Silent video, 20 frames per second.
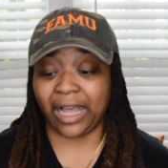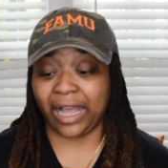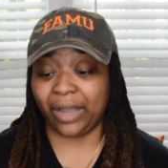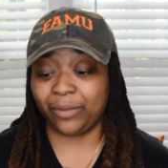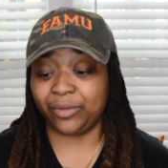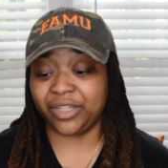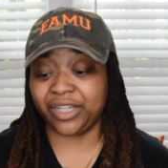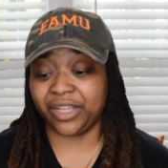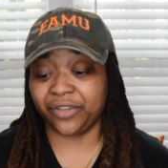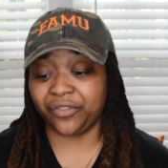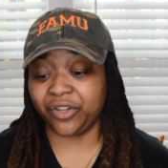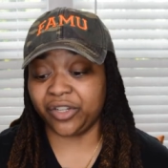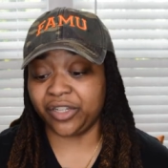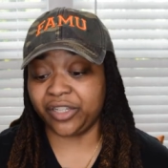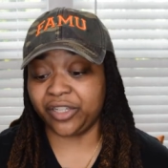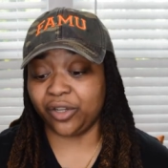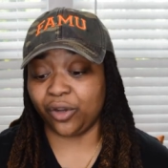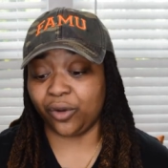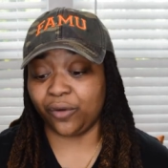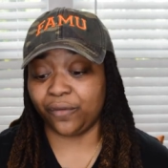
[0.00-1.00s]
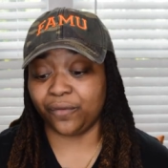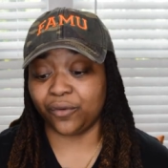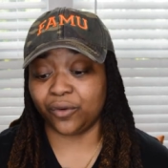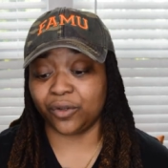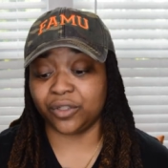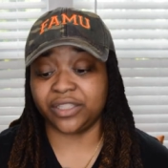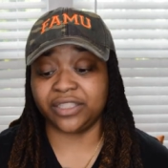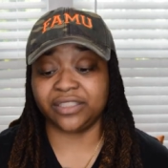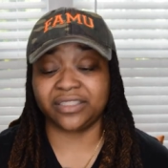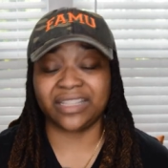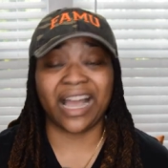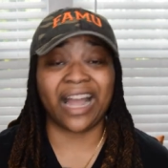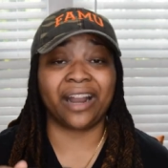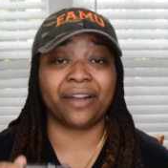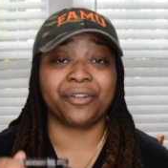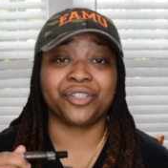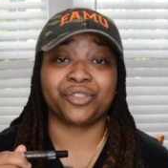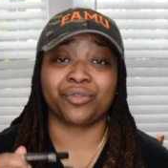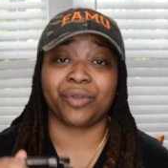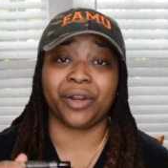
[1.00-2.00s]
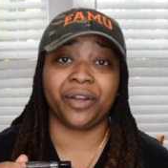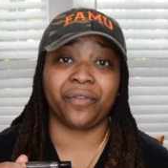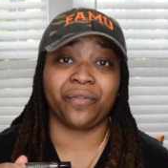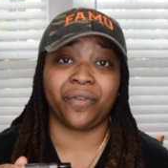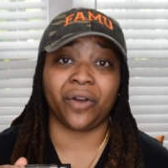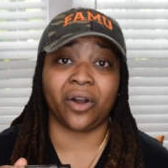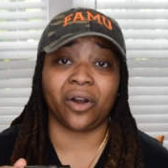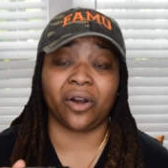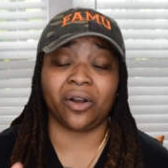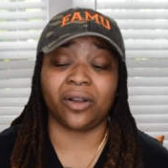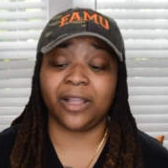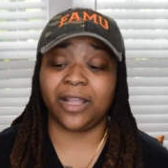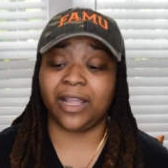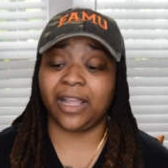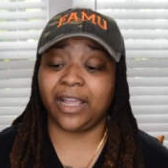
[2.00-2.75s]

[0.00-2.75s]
I would definitely go for this Irish Rainfall.